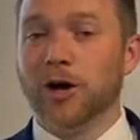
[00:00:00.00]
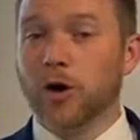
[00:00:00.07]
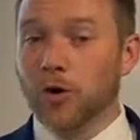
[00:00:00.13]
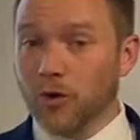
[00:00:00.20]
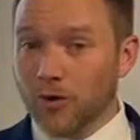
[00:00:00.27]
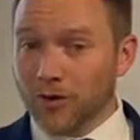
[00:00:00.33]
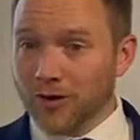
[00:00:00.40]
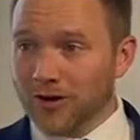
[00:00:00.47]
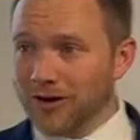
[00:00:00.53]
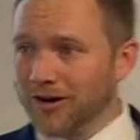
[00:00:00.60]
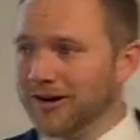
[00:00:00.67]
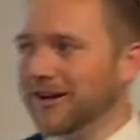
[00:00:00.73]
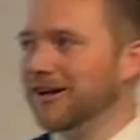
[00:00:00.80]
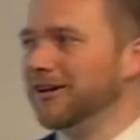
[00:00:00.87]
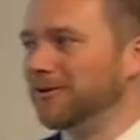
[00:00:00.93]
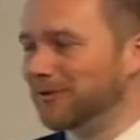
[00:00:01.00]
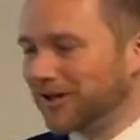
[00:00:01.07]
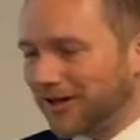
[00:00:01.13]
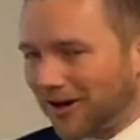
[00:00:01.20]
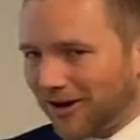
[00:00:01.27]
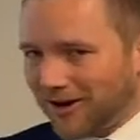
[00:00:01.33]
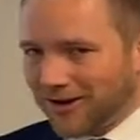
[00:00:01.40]
Or you
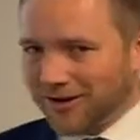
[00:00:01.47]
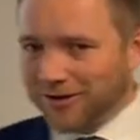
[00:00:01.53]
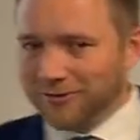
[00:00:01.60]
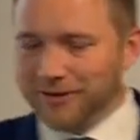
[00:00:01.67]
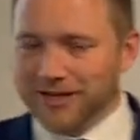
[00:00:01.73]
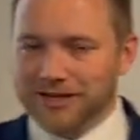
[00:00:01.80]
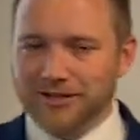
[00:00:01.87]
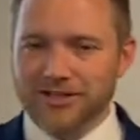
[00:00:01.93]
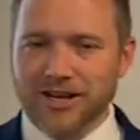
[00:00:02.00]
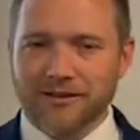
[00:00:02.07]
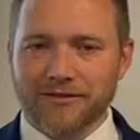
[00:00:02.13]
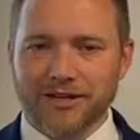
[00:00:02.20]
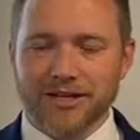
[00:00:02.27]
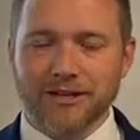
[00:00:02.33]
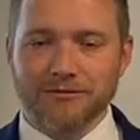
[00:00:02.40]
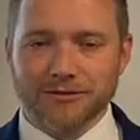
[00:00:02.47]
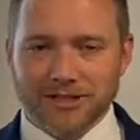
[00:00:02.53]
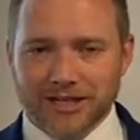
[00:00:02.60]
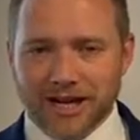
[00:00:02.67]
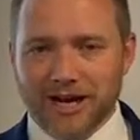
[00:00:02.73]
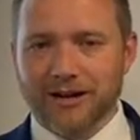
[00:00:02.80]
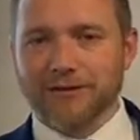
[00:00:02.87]
work all the way to 70,
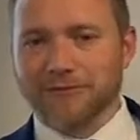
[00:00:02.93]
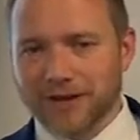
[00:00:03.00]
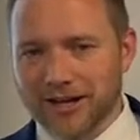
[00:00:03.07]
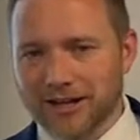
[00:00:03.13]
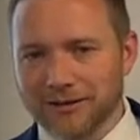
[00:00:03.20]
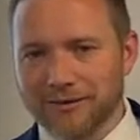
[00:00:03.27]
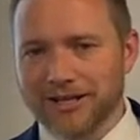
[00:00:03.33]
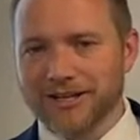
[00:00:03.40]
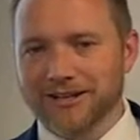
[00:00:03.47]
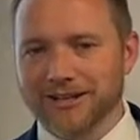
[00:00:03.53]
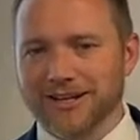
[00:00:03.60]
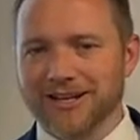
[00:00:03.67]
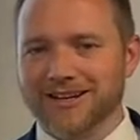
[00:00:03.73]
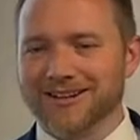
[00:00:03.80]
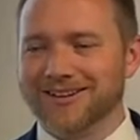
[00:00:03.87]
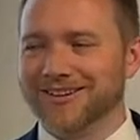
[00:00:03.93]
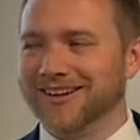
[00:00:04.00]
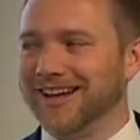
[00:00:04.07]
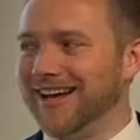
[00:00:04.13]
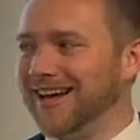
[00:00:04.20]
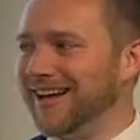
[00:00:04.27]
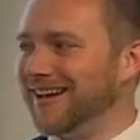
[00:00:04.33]
retire, file immediately,
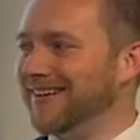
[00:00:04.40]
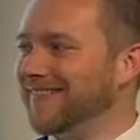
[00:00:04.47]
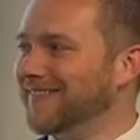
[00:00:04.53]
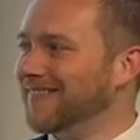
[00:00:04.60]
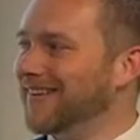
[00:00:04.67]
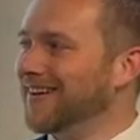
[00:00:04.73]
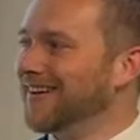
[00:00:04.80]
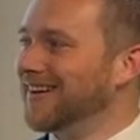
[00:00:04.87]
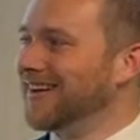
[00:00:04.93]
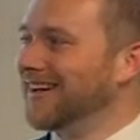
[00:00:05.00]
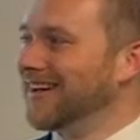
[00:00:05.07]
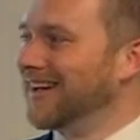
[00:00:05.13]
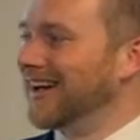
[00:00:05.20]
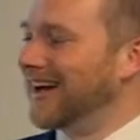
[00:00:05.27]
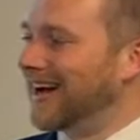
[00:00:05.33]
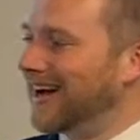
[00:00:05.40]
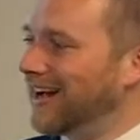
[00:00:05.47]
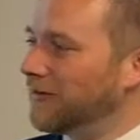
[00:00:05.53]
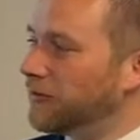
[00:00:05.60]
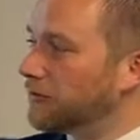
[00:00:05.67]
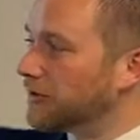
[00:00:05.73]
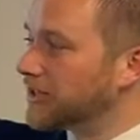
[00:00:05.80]
okay?
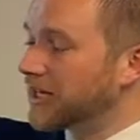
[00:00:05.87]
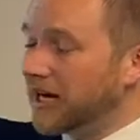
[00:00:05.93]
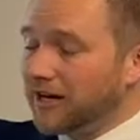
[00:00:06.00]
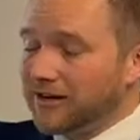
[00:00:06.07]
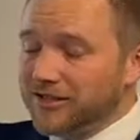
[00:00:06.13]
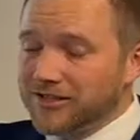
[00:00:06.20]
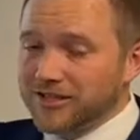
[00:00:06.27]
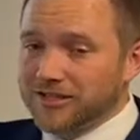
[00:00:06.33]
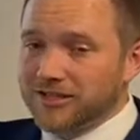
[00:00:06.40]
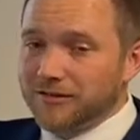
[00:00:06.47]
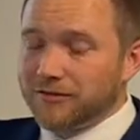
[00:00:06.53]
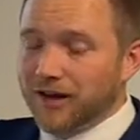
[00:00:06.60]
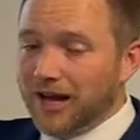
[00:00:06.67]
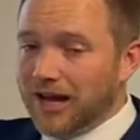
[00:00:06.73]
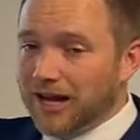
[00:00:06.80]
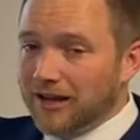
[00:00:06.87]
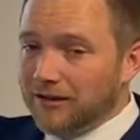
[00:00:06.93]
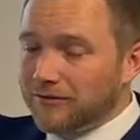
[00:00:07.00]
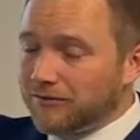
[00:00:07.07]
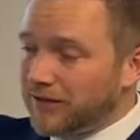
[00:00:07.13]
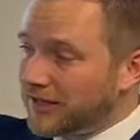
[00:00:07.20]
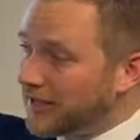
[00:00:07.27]
If you retire at
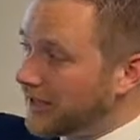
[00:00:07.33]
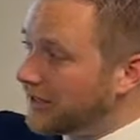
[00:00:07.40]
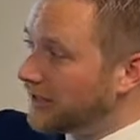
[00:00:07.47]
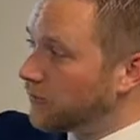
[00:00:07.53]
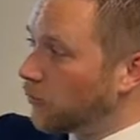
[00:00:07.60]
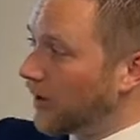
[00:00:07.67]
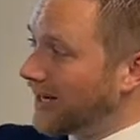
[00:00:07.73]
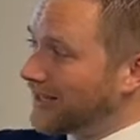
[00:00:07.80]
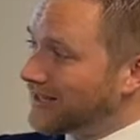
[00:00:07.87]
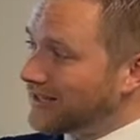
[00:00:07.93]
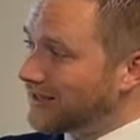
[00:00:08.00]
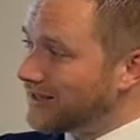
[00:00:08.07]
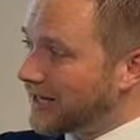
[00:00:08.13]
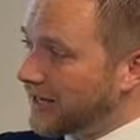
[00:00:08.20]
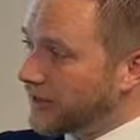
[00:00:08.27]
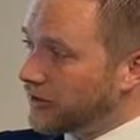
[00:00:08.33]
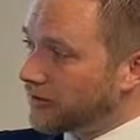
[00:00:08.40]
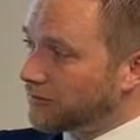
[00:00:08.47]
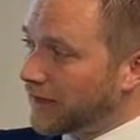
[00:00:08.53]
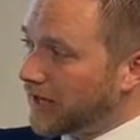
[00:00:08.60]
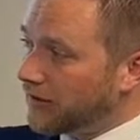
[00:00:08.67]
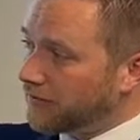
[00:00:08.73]
65 and then wait to take your
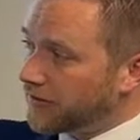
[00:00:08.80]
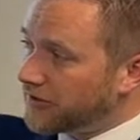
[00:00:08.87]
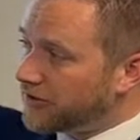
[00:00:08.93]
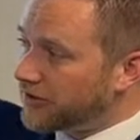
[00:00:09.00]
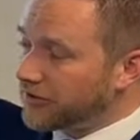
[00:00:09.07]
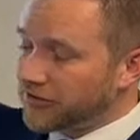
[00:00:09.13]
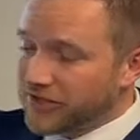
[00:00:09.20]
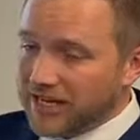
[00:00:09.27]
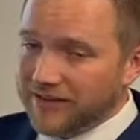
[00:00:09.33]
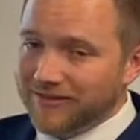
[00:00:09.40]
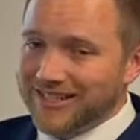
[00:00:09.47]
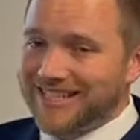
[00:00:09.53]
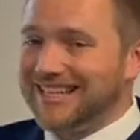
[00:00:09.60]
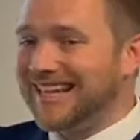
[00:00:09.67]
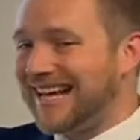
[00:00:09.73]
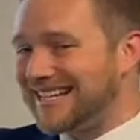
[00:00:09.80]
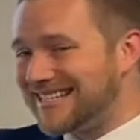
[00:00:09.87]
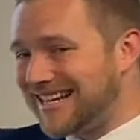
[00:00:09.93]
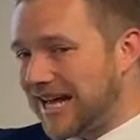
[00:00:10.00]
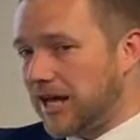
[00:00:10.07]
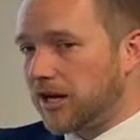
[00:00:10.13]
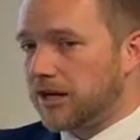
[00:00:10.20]
benefits till 70, that's
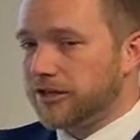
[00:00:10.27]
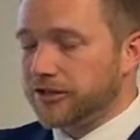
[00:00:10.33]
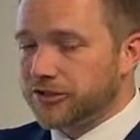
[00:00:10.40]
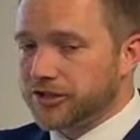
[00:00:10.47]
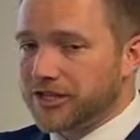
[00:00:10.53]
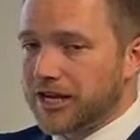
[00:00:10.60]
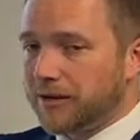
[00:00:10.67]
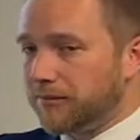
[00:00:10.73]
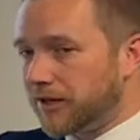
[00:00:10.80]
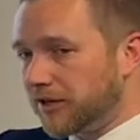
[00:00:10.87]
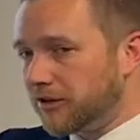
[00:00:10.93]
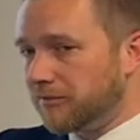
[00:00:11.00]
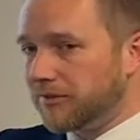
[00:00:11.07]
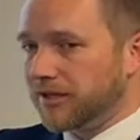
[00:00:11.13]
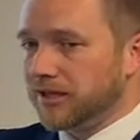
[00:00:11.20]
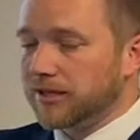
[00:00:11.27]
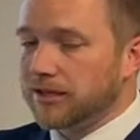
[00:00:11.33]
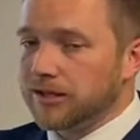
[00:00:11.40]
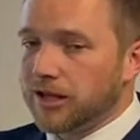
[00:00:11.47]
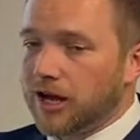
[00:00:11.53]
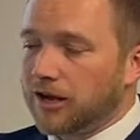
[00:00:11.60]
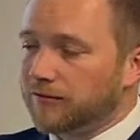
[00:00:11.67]
not on your statement. It could be a
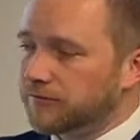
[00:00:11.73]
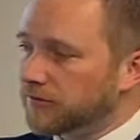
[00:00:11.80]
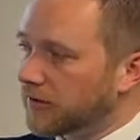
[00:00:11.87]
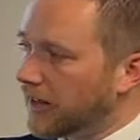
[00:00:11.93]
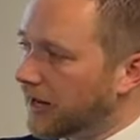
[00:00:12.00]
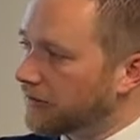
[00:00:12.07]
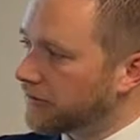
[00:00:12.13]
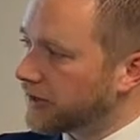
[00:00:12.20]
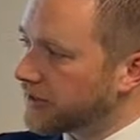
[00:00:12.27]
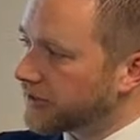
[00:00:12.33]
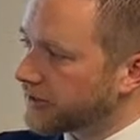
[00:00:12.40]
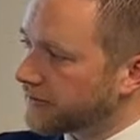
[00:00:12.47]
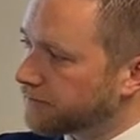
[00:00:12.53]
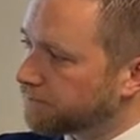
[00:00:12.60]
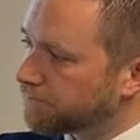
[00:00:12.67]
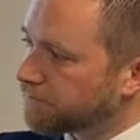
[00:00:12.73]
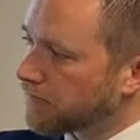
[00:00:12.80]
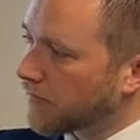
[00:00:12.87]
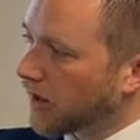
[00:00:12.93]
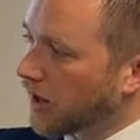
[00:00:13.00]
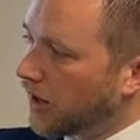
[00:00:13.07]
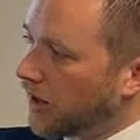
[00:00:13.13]
little off for that reason.
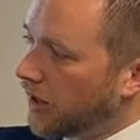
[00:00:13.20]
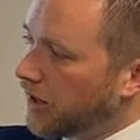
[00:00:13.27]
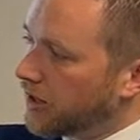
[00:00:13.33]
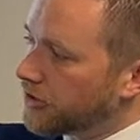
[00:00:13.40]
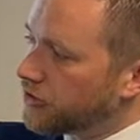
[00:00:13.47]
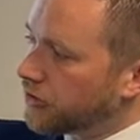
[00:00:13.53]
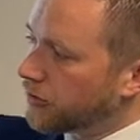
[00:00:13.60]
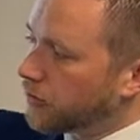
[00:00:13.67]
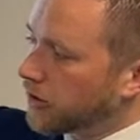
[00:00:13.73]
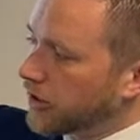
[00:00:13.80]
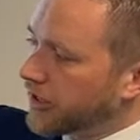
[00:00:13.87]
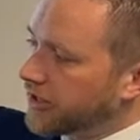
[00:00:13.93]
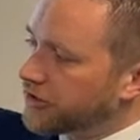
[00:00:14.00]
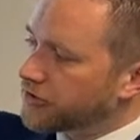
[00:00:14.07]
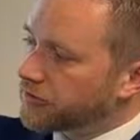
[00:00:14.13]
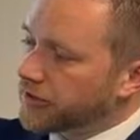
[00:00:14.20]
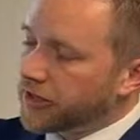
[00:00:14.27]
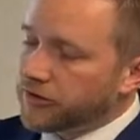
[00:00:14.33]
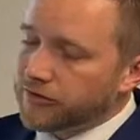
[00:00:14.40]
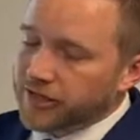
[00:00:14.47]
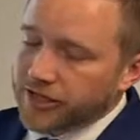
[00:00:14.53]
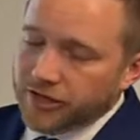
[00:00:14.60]
It's your work history
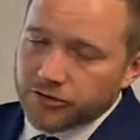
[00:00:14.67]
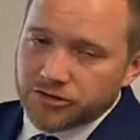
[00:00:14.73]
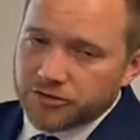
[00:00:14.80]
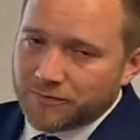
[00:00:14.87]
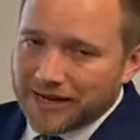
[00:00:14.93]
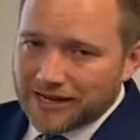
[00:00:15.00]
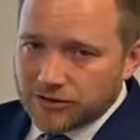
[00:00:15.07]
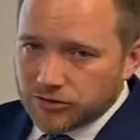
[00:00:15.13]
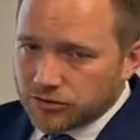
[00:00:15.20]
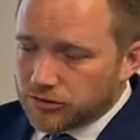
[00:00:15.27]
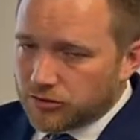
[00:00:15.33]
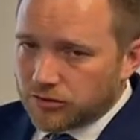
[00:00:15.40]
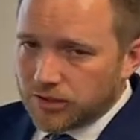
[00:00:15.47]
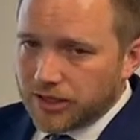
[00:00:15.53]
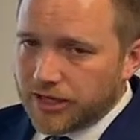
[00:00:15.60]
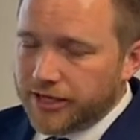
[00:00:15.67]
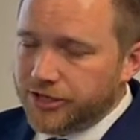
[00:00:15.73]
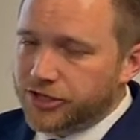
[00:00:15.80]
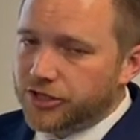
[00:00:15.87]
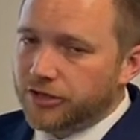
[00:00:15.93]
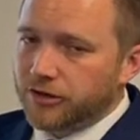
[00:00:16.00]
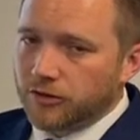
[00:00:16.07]
only, no spousal
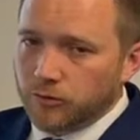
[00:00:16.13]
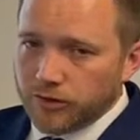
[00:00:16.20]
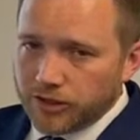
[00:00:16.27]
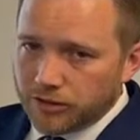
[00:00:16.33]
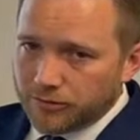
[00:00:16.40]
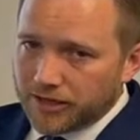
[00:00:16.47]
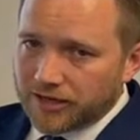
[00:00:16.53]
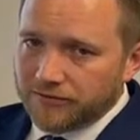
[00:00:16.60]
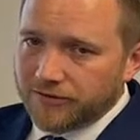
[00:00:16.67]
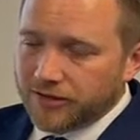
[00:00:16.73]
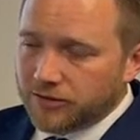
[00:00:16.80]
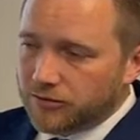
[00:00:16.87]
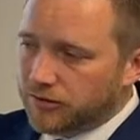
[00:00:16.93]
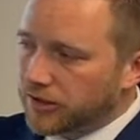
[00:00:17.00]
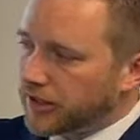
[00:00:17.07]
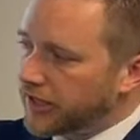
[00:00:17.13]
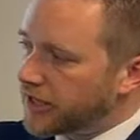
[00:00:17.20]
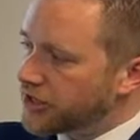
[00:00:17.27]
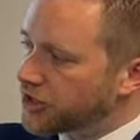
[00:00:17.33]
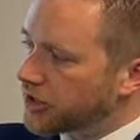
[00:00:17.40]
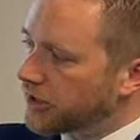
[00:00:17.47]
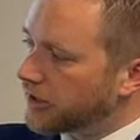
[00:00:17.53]
coordination, no widow benefit
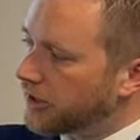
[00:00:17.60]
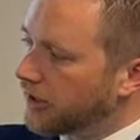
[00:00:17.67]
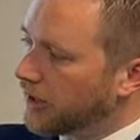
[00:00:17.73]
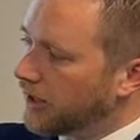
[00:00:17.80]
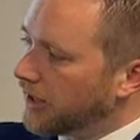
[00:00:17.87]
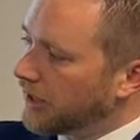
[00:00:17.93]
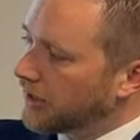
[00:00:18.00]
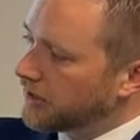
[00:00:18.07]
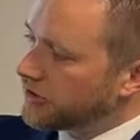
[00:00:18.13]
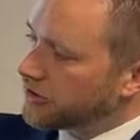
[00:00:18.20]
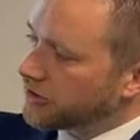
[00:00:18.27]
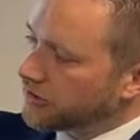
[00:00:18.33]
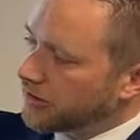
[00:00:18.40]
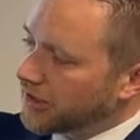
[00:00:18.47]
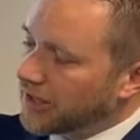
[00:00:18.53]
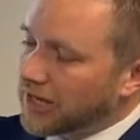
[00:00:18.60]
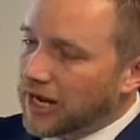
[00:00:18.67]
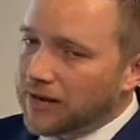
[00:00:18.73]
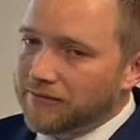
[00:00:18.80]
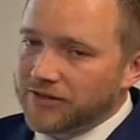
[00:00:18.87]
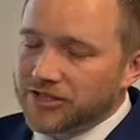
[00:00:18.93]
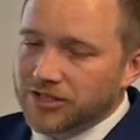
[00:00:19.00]
coordination, and then certainly and
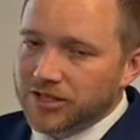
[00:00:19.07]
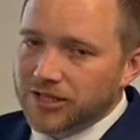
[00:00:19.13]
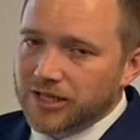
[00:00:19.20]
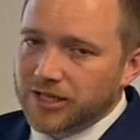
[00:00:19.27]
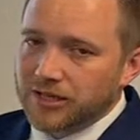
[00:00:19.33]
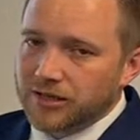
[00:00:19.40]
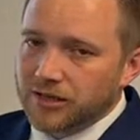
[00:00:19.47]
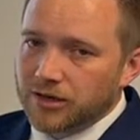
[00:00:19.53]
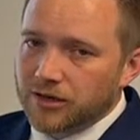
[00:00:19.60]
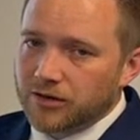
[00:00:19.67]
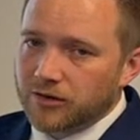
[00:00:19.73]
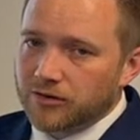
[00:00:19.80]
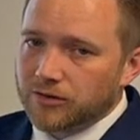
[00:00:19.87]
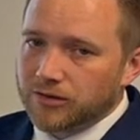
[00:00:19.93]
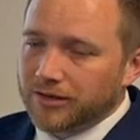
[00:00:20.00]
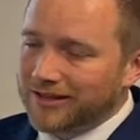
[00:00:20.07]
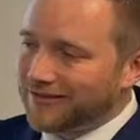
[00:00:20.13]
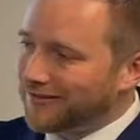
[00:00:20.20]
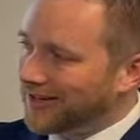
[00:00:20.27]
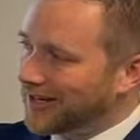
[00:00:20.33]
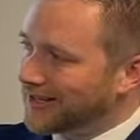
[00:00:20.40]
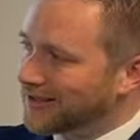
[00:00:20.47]
obviously no
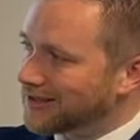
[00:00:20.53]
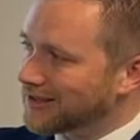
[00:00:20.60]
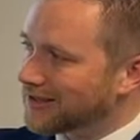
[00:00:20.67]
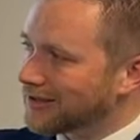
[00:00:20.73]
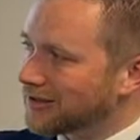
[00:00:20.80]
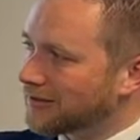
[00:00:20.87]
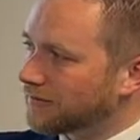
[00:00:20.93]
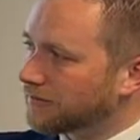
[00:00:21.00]
advice.